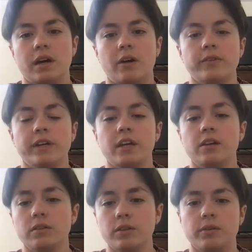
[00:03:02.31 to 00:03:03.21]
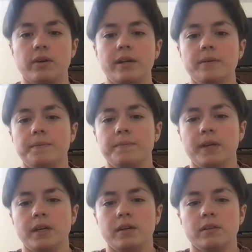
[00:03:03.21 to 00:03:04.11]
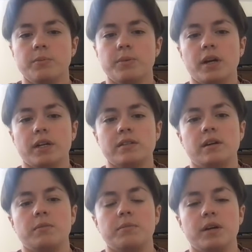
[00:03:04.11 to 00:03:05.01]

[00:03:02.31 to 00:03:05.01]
alpha-ketoglutarate, the products are